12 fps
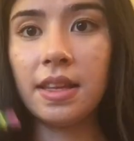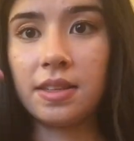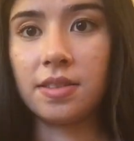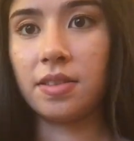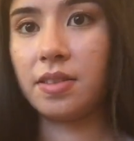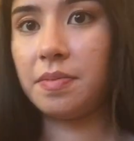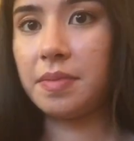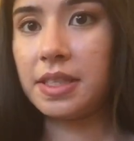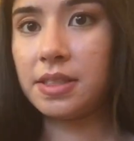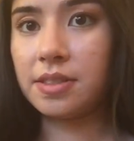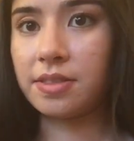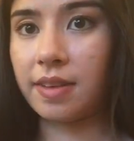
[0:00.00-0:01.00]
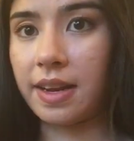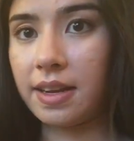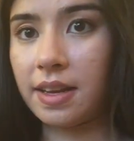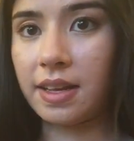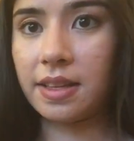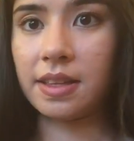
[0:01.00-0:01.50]
They shouldn't be straight
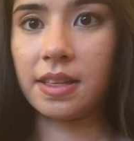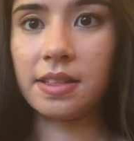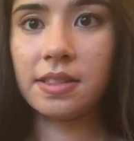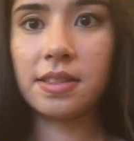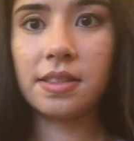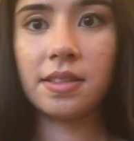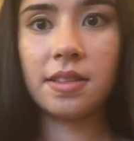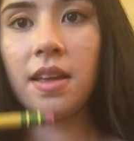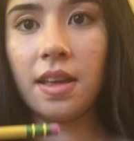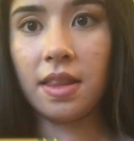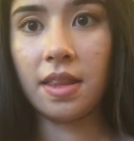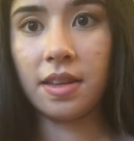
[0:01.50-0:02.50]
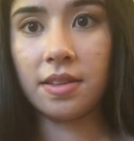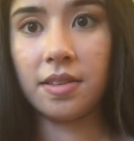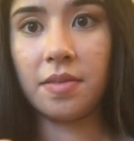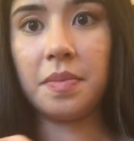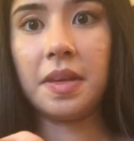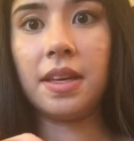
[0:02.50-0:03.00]
like this, and they
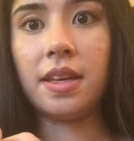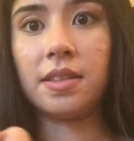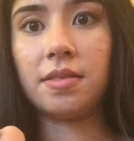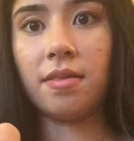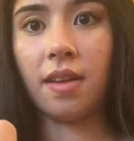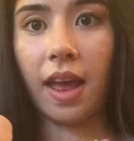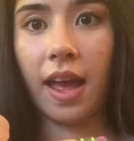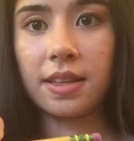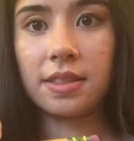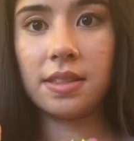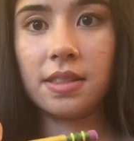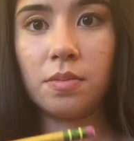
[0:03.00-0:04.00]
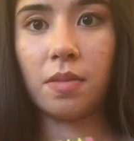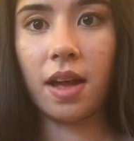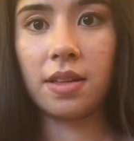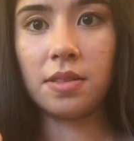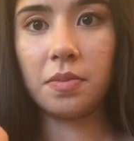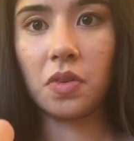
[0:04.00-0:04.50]
should be as relaxed as
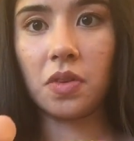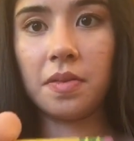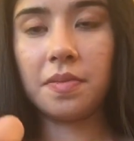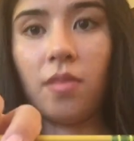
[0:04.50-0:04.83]
possible.